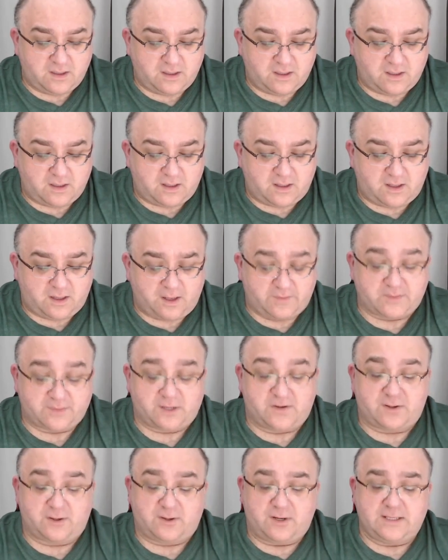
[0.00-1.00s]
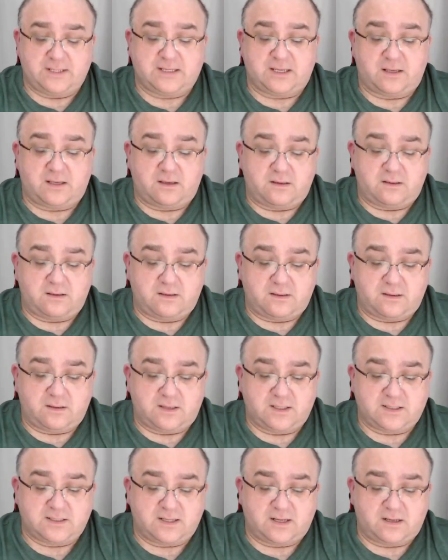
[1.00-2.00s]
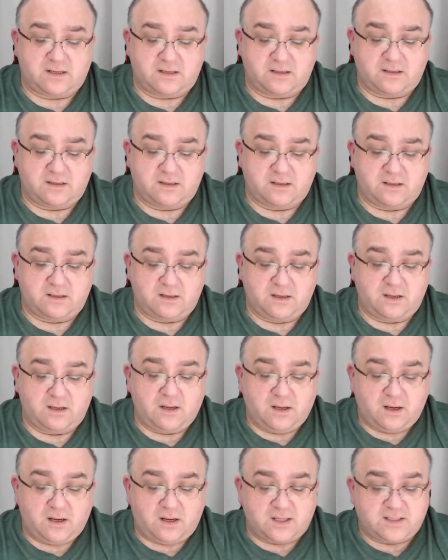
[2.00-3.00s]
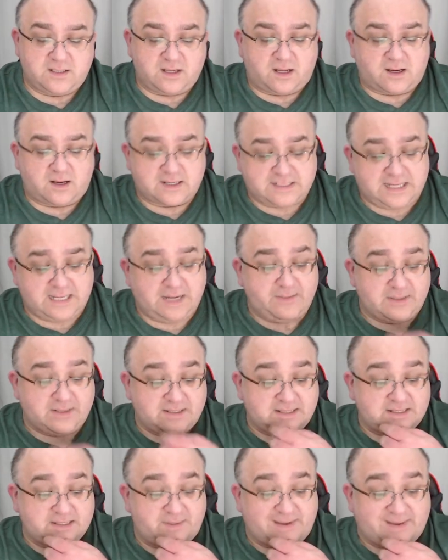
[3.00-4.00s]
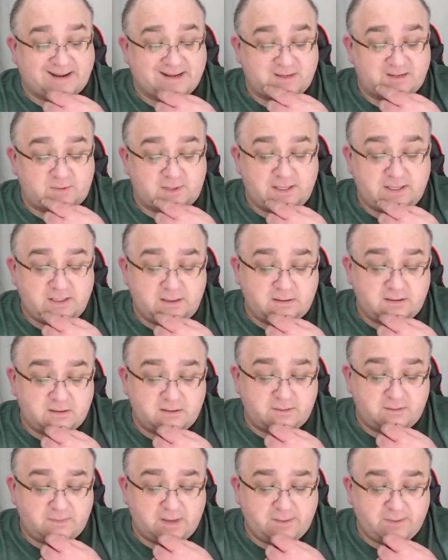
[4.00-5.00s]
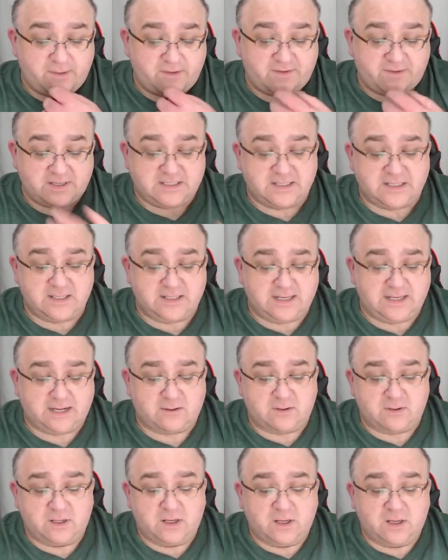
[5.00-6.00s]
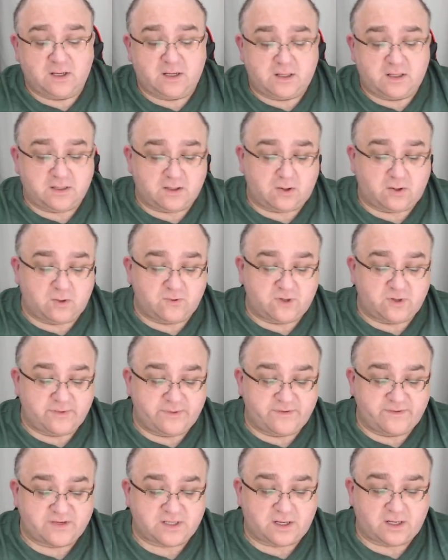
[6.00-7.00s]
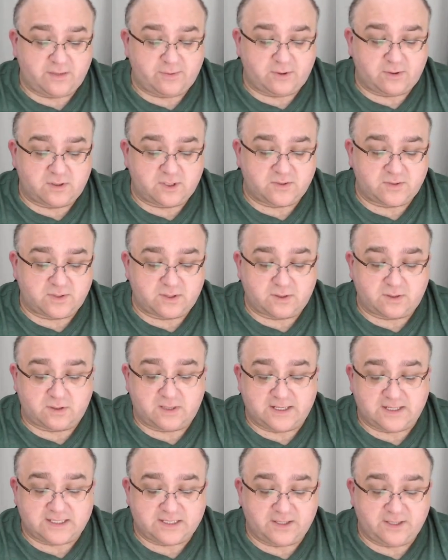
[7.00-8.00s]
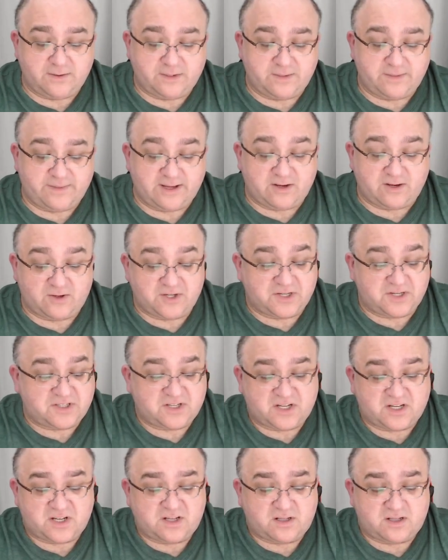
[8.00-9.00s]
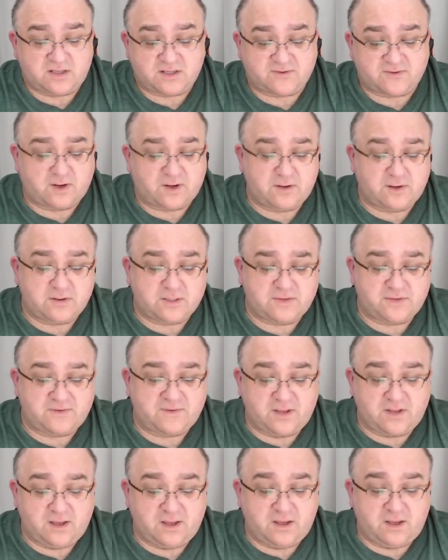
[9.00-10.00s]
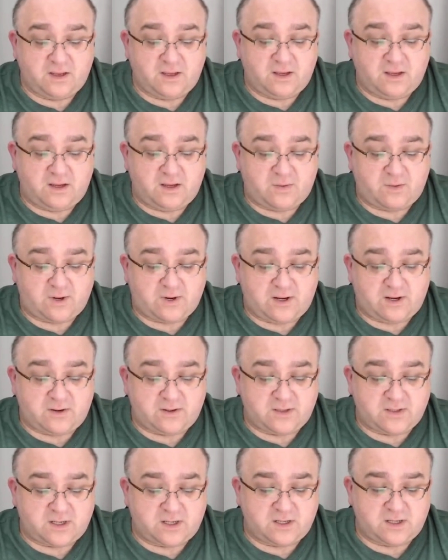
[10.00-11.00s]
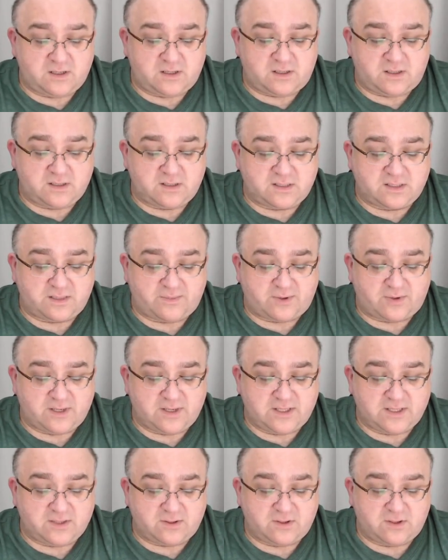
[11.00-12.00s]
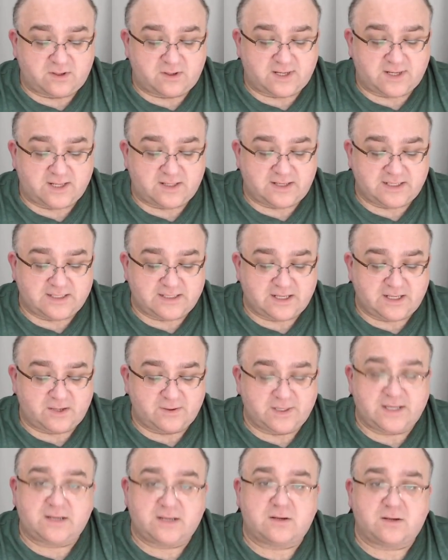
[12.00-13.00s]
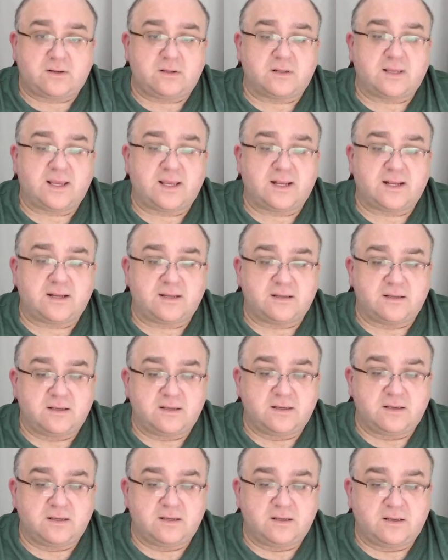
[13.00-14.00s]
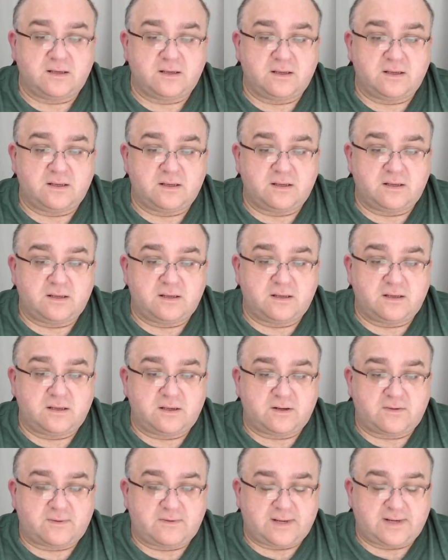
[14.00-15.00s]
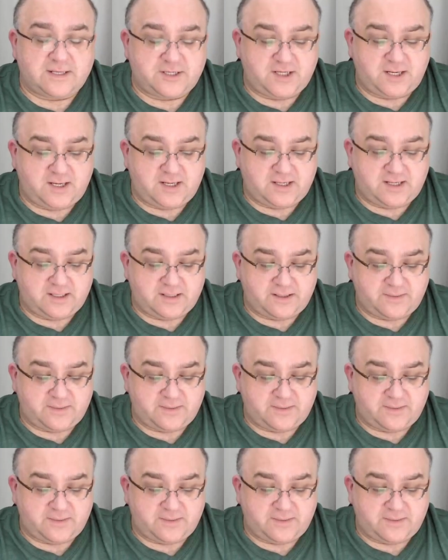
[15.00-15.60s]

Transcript: I'm going crazy, I said. A dark statement as I backed away. Maybe if I turned now, the whole room of cyborgs would look like Sue to me, or just the girls, rows of brown curls, the boys all looking like Tony, Allking. red-cheeked.